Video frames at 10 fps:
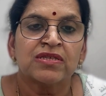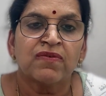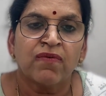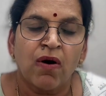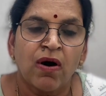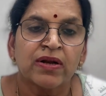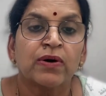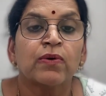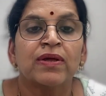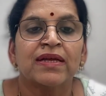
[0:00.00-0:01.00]
for
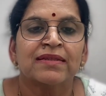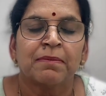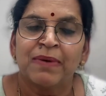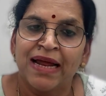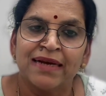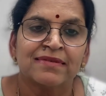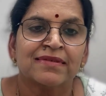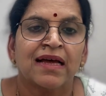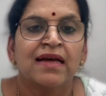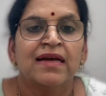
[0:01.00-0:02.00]
growing the
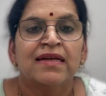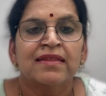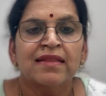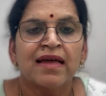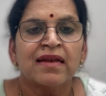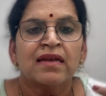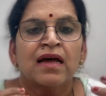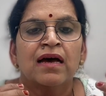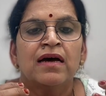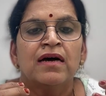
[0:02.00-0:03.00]
plants, then
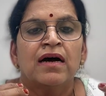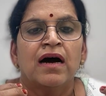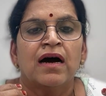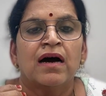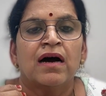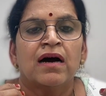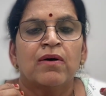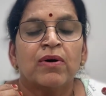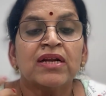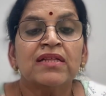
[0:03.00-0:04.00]

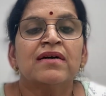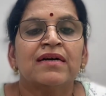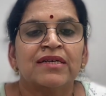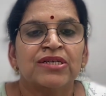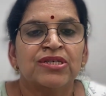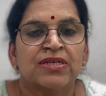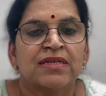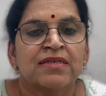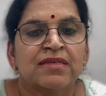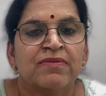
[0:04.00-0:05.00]
what are the
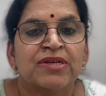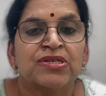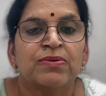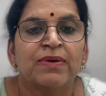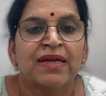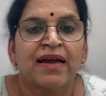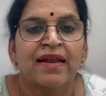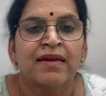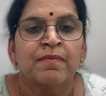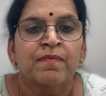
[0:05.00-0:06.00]
conditions which we
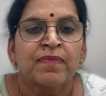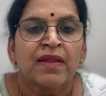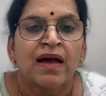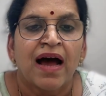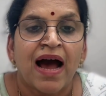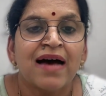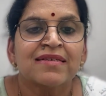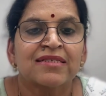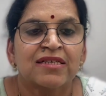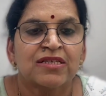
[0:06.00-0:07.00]
can
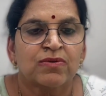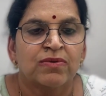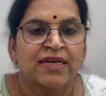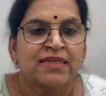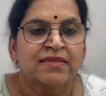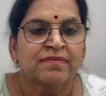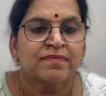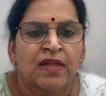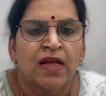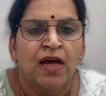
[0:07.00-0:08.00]
ask the student?
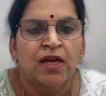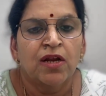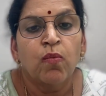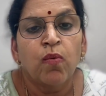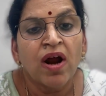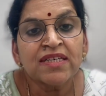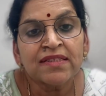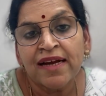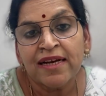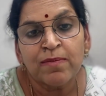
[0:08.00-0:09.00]
Now, what's
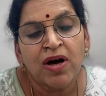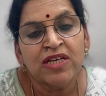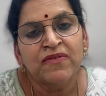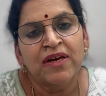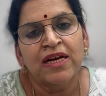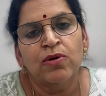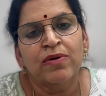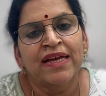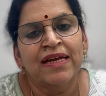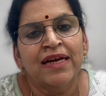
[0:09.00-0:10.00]
the atmosphere
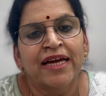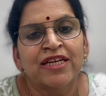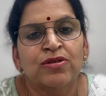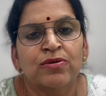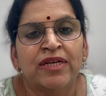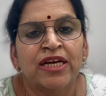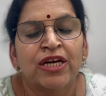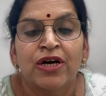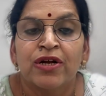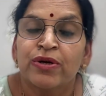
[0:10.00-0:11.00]
looking like today?
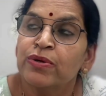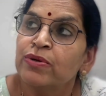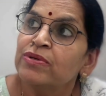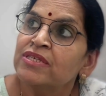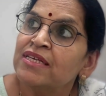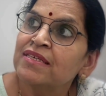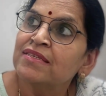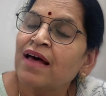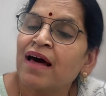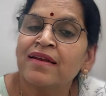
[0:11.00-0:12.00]
Do you see
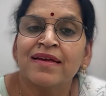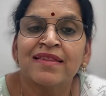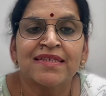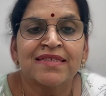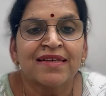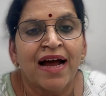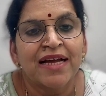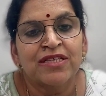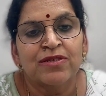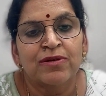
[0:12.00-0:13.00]
sun in the
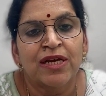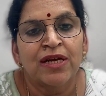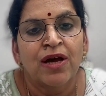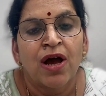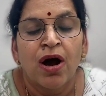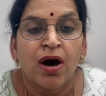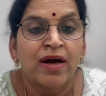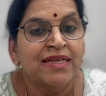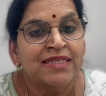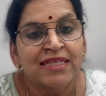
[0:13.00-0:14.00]
sky today,
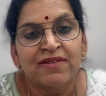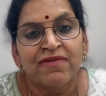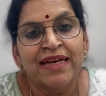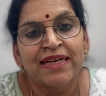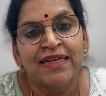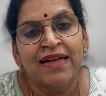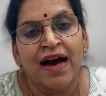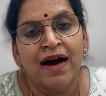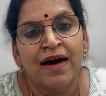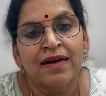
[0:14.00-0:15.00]
or is it very
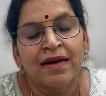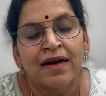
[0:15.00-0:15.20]
dark?